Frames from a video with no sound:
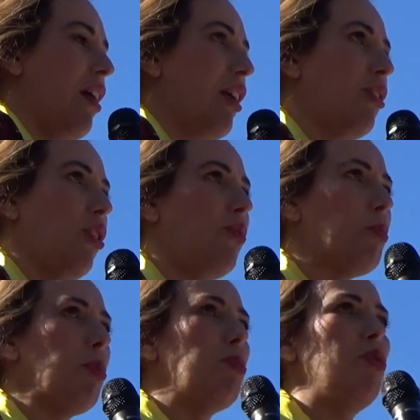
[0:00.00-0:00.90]
A
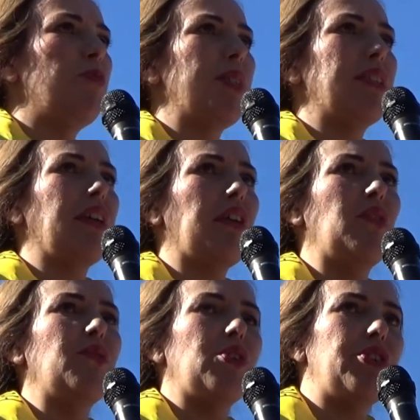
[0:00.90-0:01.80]
global movement that
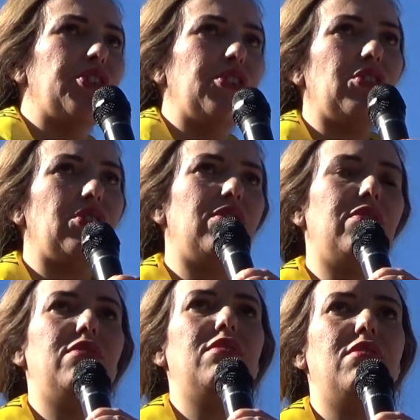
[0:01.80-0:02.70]
converges
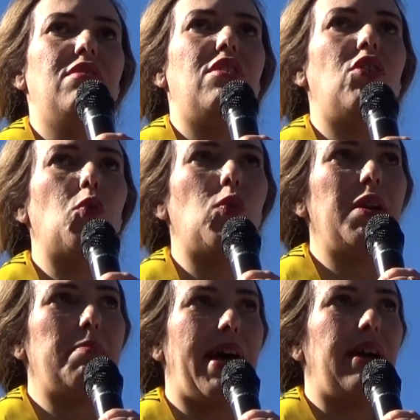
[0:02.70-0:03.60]
on
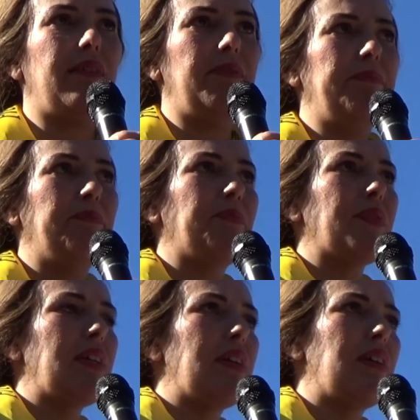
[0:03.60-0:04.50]
one man,
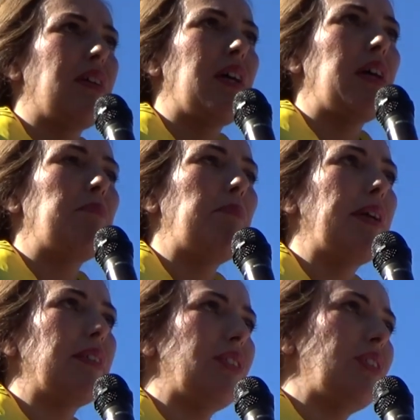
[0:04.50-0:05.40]

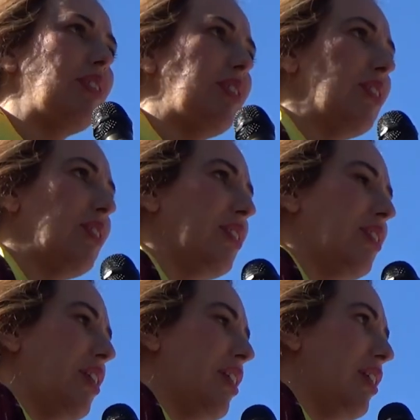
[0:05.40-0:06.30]
but
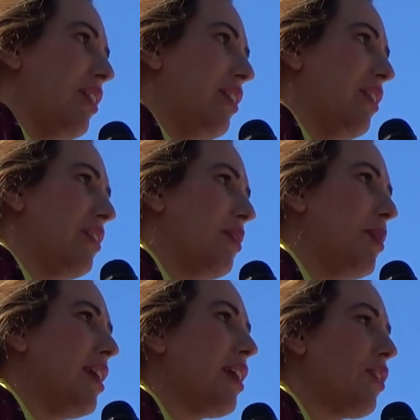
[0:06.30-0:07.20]
the
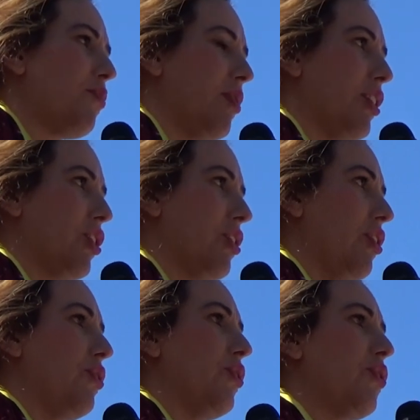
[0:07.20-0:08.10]
meaning of which
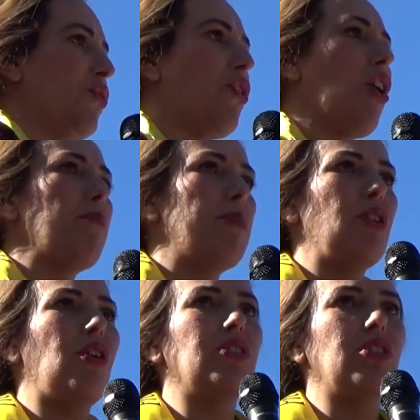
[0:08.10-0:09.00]
goes far
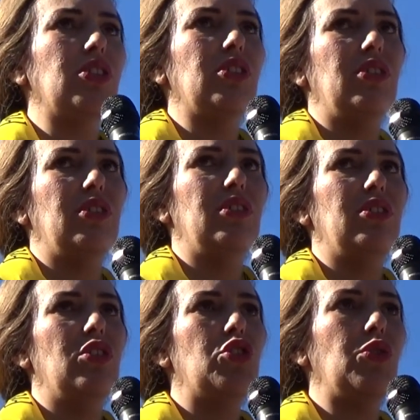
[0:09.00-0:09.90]
beyond
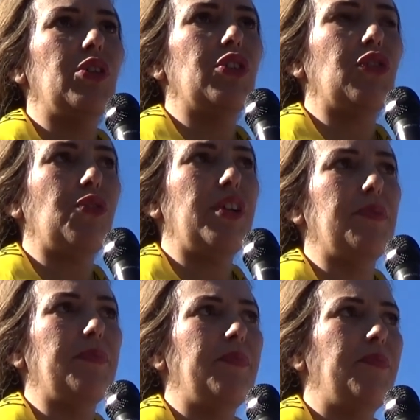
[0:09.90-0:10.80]
Julian's
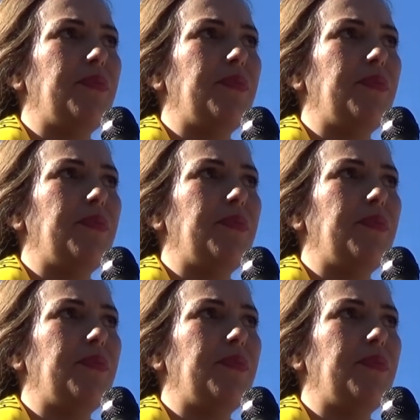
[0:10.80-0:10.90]
freedom.